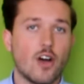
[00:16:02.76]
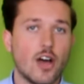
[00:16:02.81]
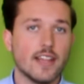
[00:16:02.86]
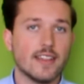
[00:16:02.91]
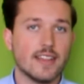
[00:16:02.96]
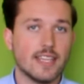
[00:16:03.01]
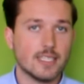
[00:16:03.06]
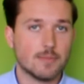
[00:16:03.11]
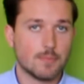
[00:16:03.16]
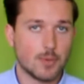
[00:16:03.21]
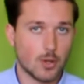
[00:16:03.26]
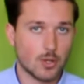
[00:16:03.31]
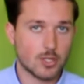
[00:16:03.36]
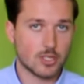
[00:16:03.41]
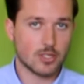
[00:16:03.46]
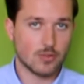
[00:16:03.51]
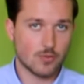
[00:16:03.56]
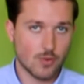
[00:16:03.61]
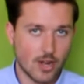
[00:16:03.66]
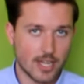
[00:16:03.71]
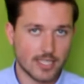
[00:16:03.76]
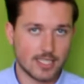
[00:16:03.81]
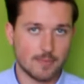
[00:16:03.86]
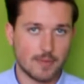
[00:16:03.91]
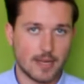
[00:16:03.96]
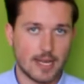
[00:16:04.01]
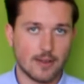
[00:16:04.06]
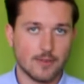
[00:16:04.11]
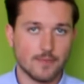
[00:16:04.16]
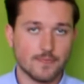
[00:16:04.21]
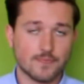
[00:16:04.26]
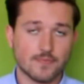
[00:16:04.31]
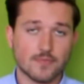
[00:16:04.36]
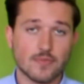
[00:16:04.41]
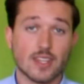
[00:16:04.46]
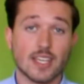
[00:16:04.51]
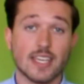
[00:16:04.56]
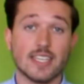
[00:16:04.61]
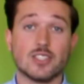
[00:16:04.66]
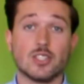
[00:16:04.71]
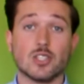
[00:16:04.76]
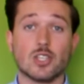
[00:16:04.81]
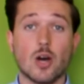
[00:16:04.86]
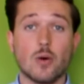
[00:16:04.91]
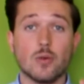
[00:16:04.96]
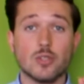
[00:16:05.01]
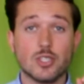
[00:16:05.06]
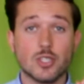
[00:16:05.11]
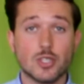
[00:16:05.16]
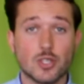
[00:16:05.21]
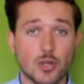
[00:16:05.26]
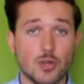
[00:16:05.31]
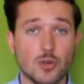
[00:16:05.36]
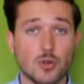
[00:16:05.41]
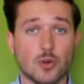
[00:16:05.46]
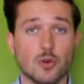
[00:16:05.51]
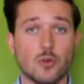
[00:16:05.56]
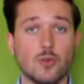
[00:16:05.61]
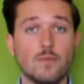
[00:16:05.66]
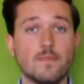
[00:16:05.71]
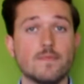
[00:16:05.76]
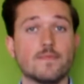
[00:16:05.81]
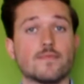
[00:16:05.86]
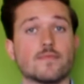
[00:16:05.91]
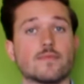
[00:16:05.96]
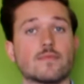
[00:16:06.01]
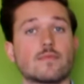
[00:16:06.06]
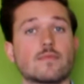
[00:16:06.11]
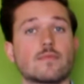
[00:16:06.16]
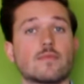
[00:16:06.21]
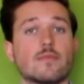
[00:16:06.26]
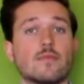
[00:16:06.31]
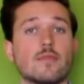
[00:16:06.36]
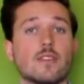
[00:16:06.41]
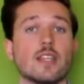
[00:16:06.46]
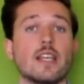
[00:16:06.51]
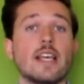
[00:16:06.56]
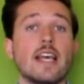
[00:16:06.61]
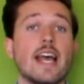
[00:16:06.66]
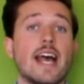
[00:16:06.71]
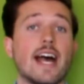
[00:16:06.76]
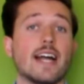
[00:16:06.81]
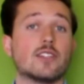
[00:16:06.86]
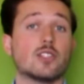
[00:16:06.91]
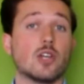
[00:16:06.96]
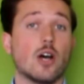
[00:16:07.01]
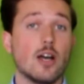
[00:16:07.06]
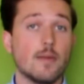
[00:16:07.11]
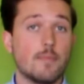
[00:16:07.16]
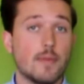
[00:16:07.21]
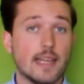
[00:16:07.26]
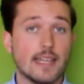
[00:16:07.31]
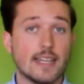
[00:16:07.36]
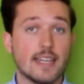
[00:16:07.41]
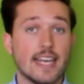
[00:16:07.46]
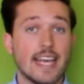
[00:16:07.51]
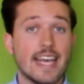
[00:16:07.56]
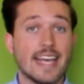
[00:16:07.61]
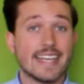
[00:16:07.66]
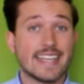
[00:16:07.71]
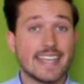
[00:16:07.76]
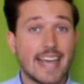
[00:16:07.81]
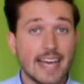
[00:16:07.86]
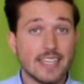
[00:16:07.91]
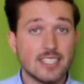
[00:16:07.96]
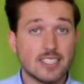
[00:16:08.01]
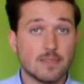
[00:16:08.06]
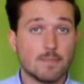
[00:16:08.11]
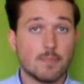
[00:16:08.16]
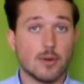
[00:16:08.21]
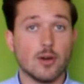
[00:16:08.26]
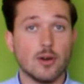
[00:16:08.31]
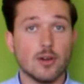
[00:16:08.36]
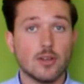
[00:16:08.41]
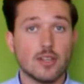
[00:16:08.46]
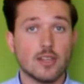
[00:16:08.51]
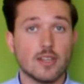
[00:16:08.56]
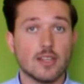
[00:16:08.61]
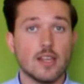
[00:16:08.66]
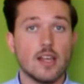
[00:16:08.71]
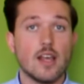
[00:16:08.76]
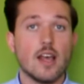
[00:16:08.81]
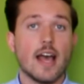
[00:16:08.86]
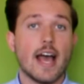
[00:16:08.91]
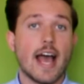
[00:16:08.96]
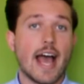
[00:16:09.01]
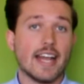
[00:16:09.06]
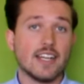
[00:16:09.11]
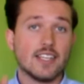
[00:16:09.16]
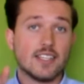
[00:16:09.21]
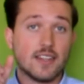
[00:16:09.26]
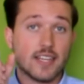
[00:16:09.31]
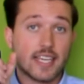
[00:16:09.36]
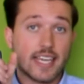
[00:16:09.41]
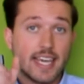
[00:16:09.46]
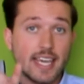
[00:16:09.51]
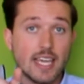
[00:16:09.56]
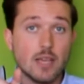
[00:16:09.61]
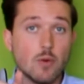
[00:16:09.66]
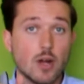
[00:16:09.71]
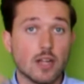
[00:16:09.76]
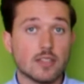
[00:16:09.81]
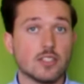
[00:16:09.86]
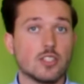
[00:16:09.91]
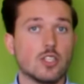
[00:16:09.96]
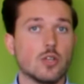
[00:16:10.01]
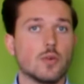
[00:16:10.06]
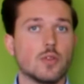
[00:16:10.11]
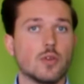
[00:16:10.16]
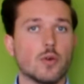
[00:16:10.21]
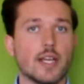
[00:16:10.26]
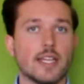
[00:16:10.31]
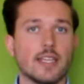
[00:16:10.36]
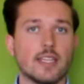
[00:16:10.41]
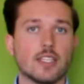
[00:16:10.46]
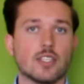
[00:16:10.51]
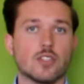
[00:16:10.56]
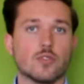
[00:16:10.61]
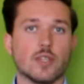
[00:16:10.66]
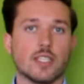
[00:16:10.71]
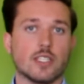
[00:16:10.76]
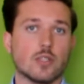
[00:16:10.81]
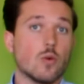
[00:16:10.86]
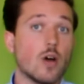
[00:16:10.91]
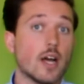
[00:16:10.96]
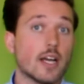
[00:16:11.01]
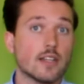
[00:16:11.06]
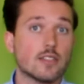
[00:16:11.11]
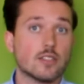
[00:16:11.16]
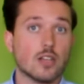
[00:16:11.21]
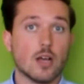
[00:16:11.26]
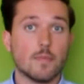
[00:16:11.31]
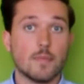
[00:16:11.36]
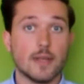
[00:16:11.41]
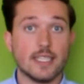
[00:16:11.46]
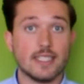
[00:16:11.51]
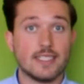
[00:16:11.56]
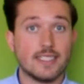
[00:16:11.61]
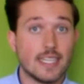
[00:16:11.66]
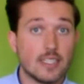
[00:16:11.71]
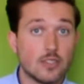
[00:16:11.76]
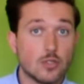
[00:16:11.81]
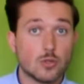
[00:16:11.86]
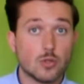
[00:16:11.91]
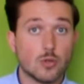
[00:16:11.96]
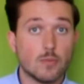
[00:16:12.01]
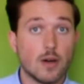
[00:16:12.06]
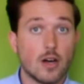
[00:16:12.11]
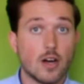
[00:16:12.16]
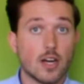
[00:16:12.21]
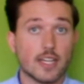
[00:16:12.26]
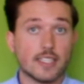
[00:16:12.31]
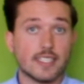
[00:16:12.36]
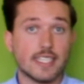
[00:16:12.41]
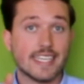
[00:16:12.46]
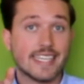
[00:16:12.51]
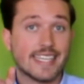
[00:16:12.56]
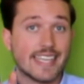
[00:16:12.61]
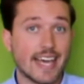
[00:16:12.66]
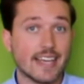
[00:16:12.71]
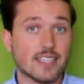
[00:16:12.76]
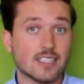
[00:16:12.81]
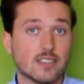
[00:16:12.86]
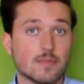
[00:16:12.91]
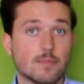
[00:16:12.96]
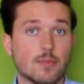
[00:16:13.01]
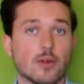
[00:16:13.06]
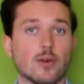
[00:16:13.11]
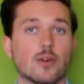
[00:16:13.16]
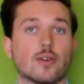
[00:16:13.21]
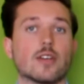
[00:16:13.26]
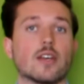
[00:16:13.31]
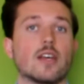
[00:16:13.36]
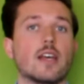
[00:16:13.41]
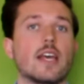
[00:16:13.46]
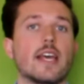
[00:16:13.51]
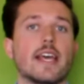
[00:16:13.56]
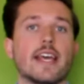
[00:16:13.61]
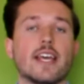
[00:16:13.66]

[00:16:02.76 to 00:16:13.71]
find these blogs to write about is to go onto Google and type in guest blog and the keyword to do with your industry. So I could type in digital marketing guest blog.